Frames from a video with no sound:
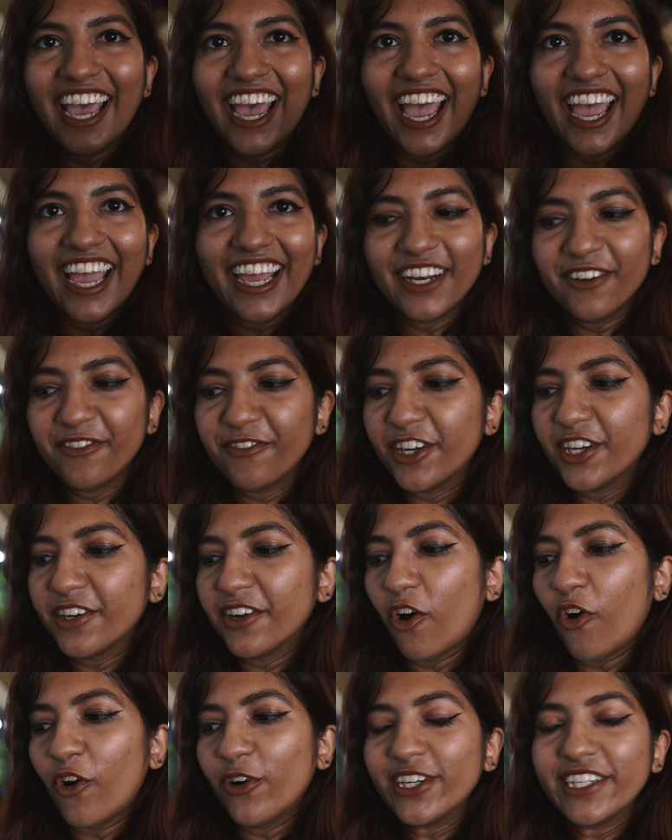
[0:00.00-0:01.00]
and we
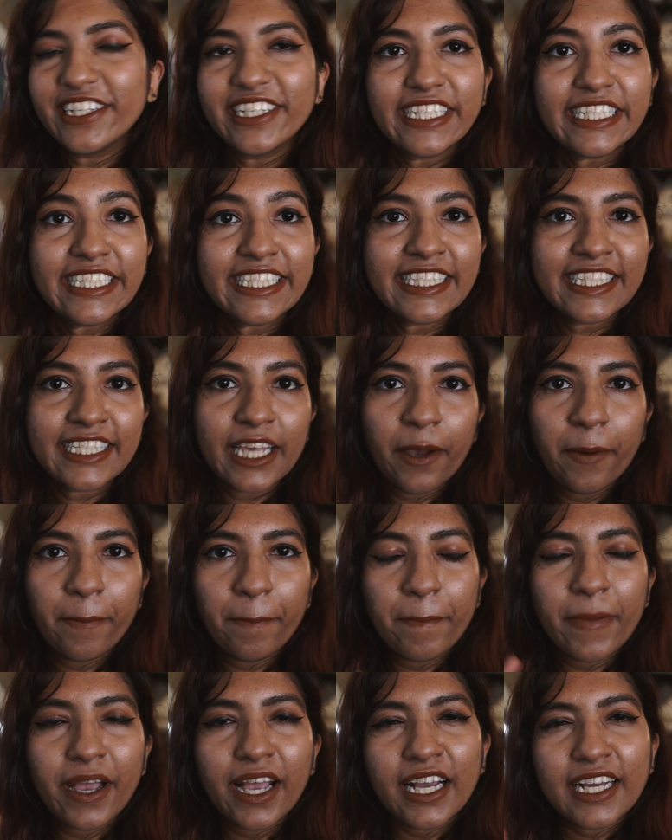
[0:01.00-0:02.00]
ordered
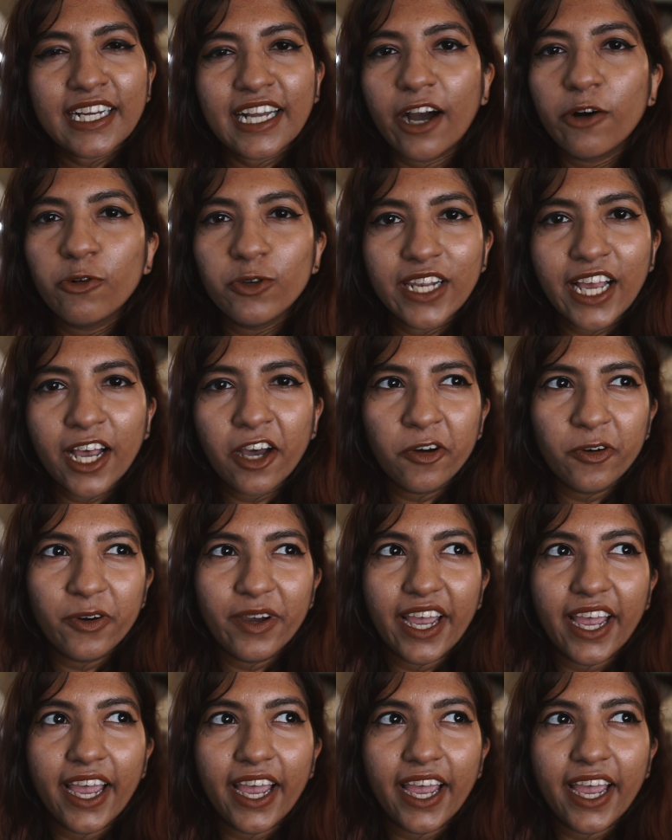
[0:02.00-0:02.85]
some khao lao